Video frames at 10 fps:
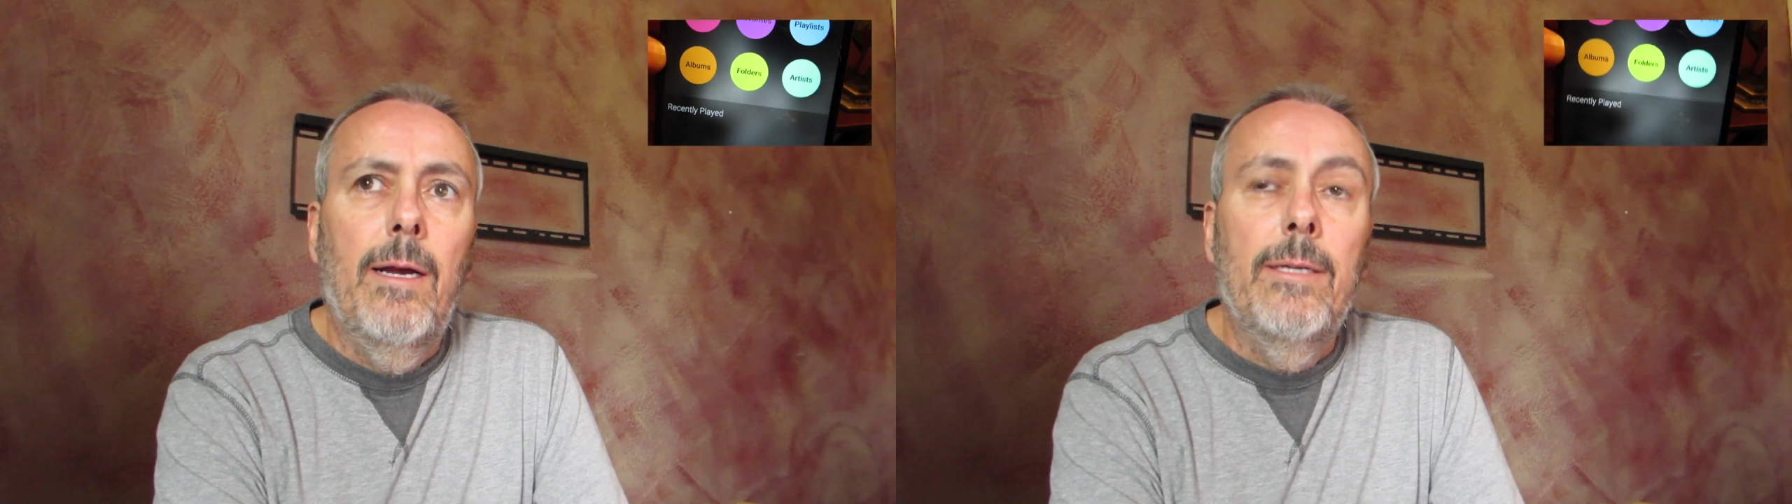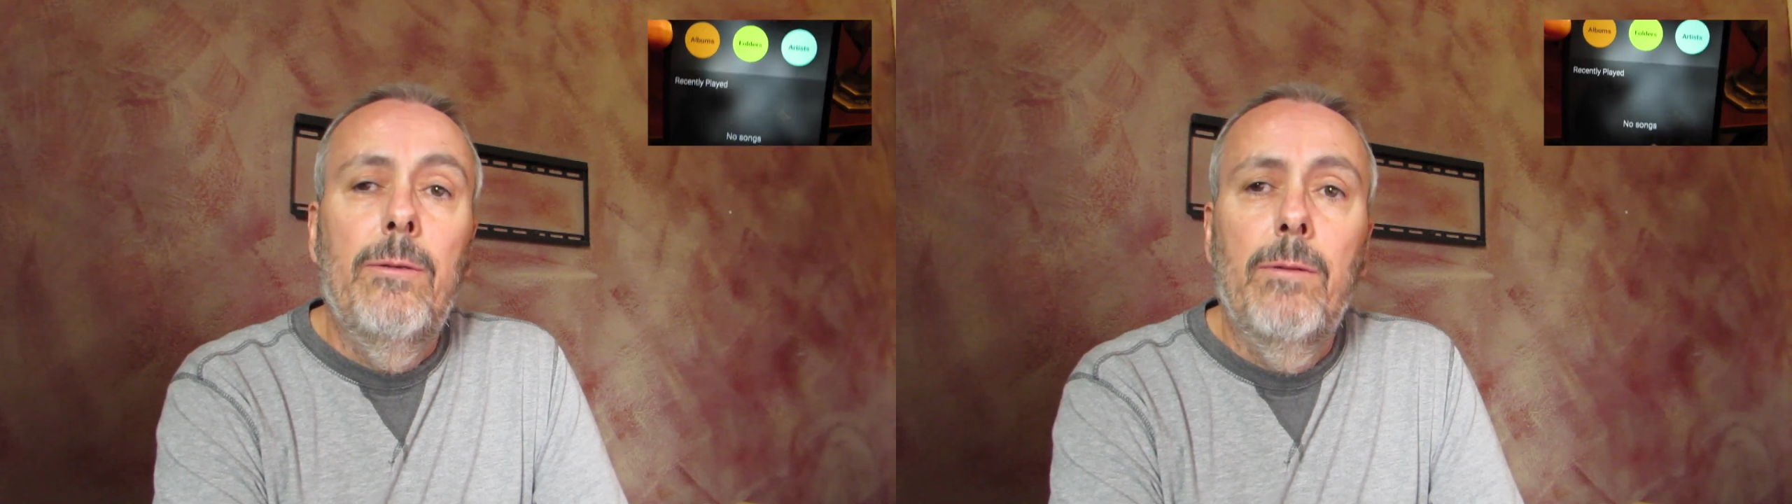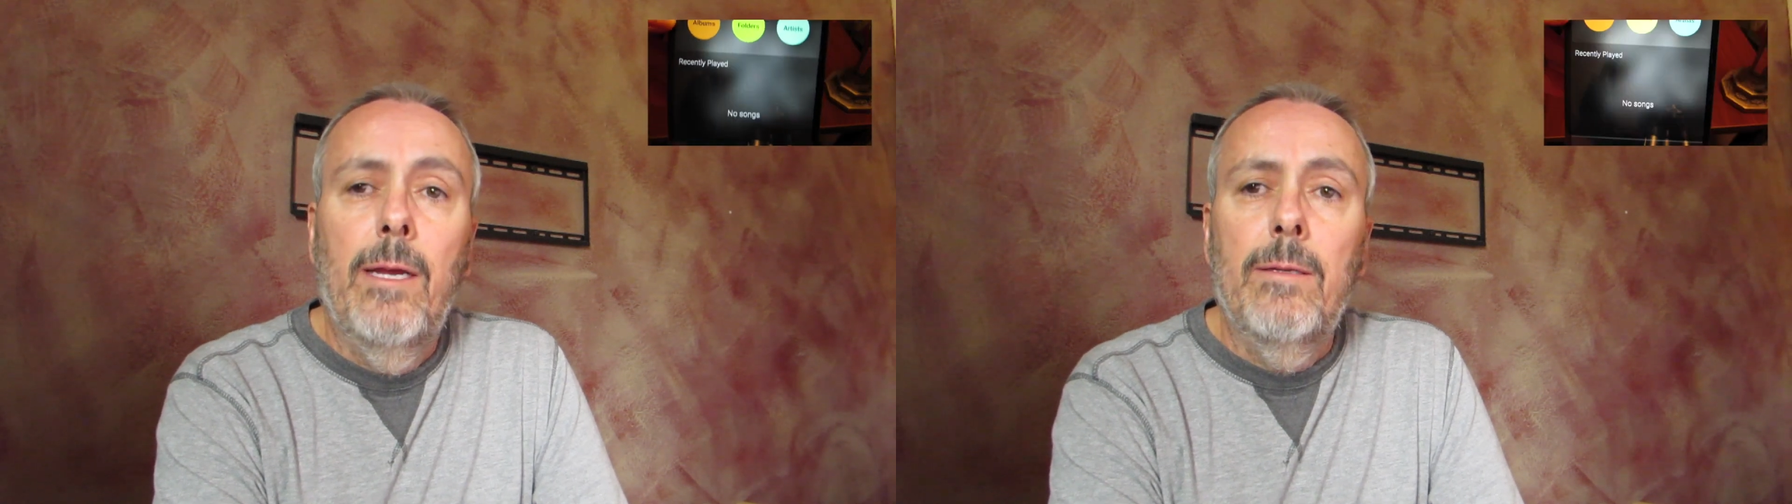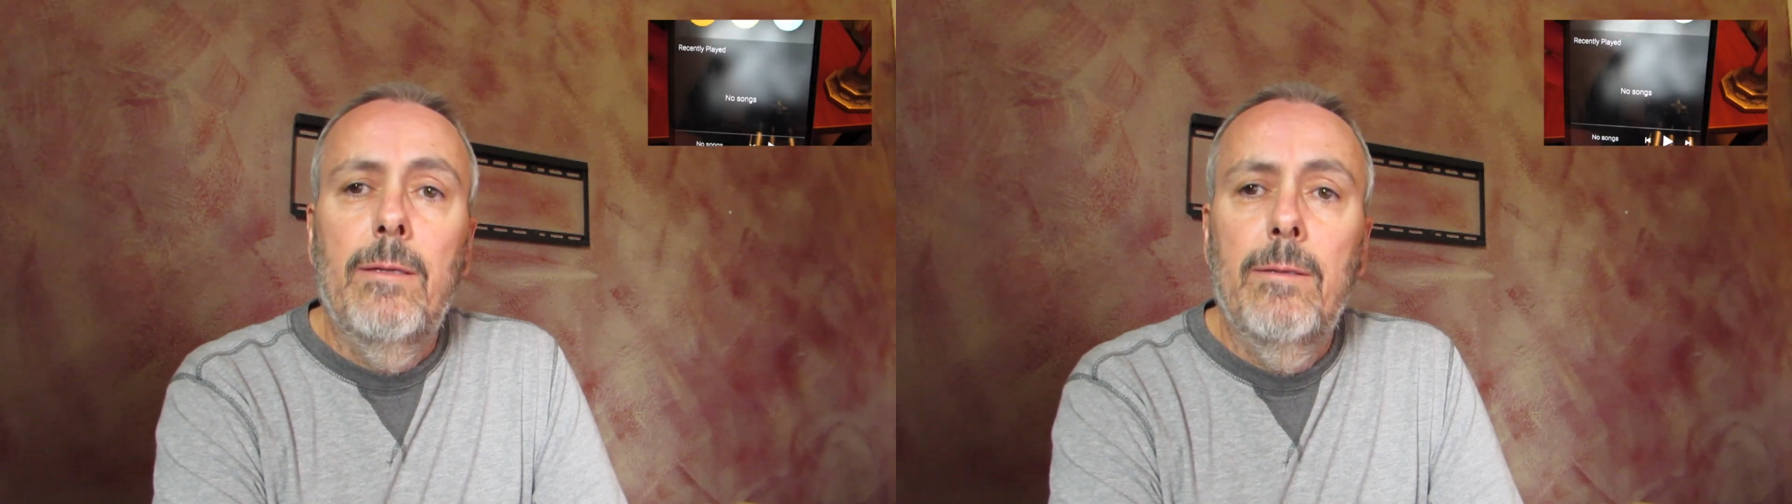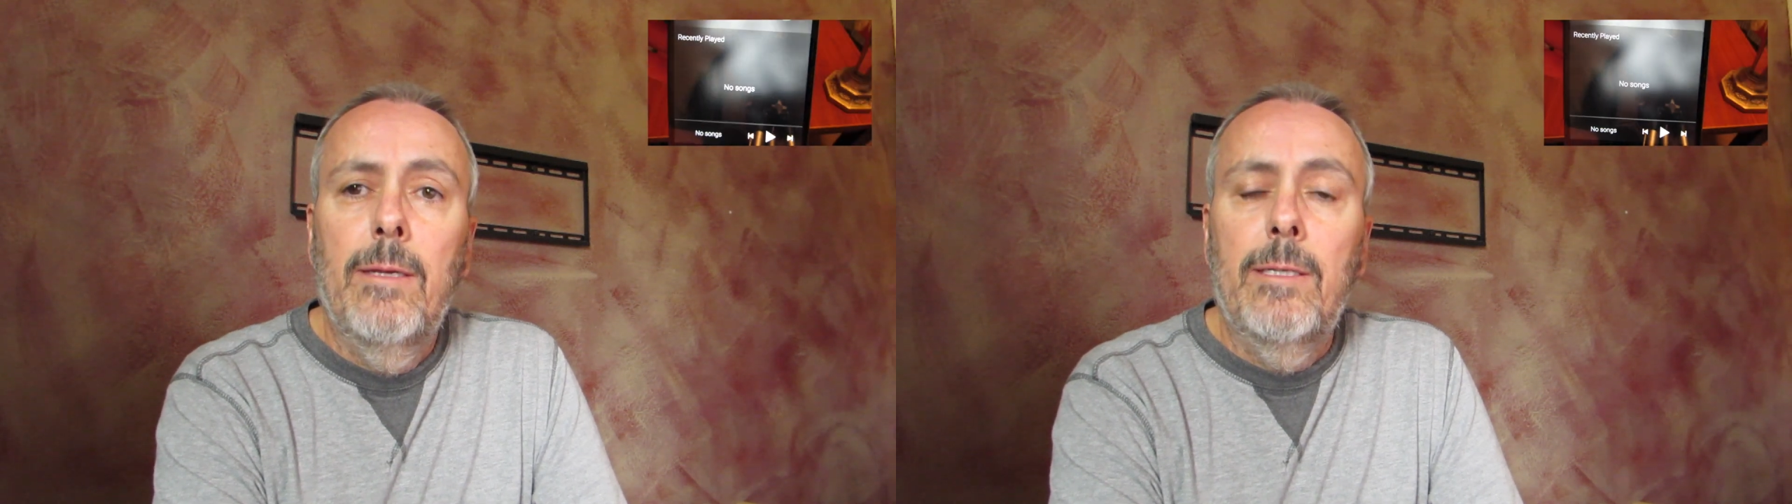I do like,
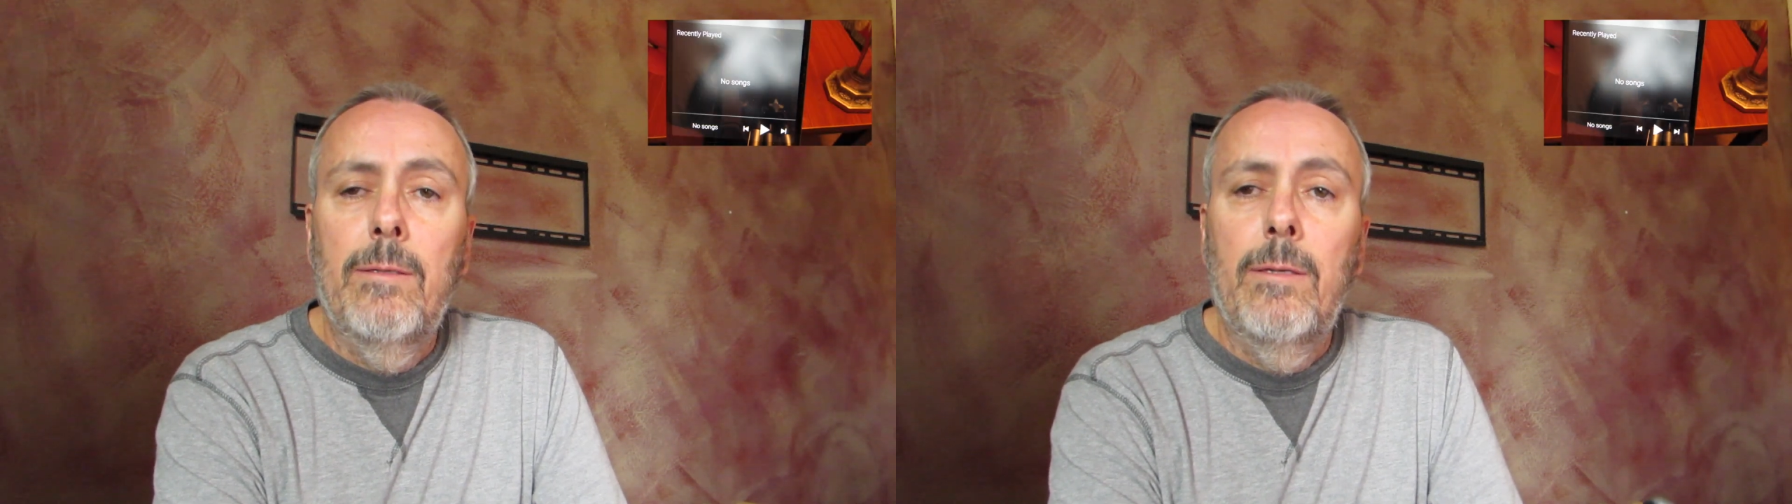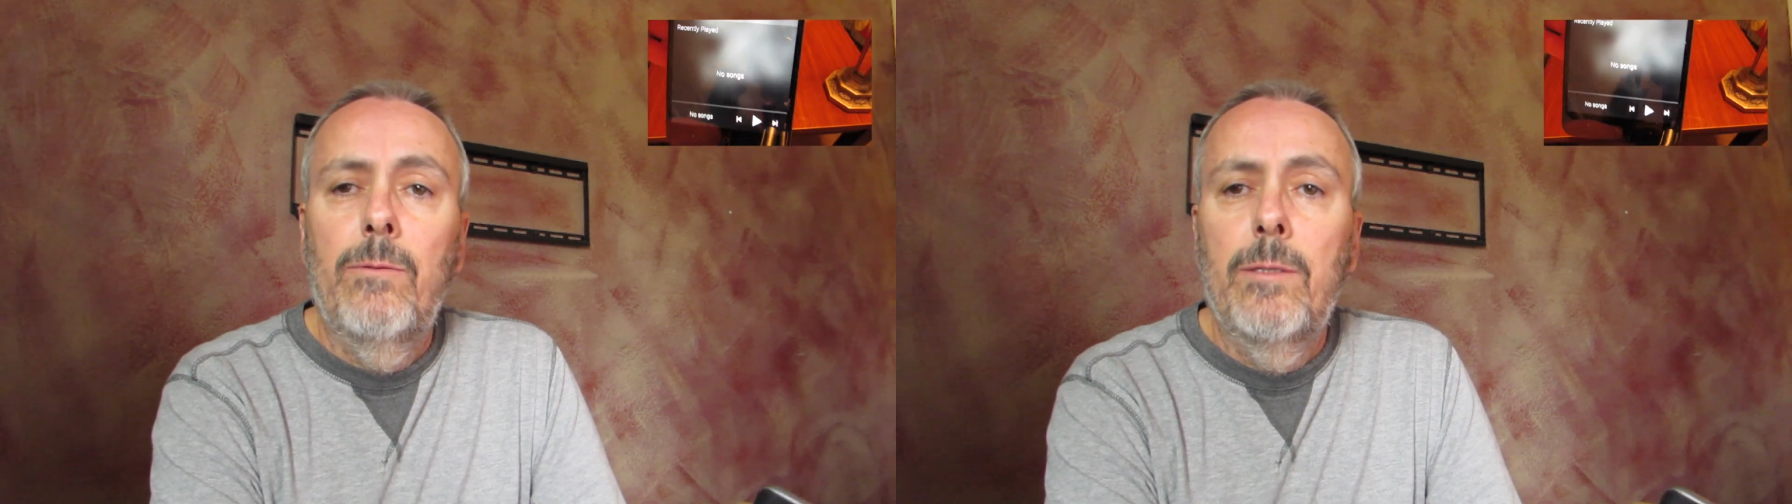that's another